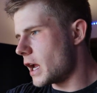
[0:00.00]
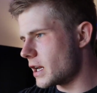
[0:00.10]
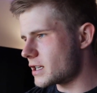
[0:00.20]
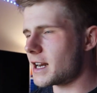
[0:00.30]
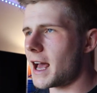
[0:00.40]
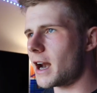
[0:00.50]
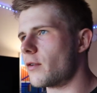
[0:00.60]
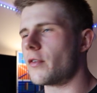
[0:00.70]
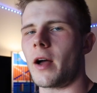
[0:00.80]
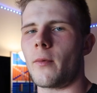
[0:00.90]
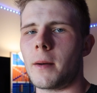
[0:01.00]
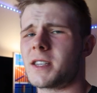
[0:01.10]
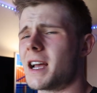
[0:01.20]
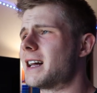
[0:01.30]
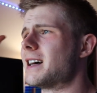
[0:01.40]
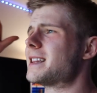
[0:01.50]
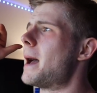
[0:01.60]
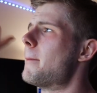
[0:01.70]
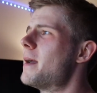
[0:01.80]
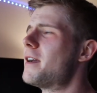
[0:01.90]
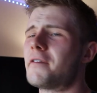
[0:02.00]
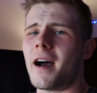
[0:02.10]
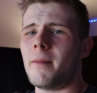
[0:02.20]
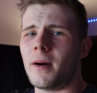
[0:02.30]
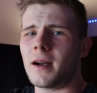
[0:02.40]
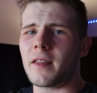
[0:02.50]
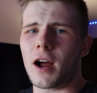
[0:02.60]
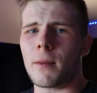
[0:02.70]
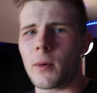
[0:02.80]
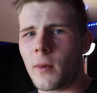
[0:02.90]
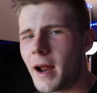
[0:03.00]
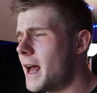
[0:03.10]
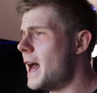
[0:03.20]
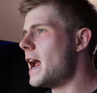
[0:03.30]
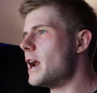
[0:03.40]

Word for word: You just need to head over to that website, click that big fat button in the upper right.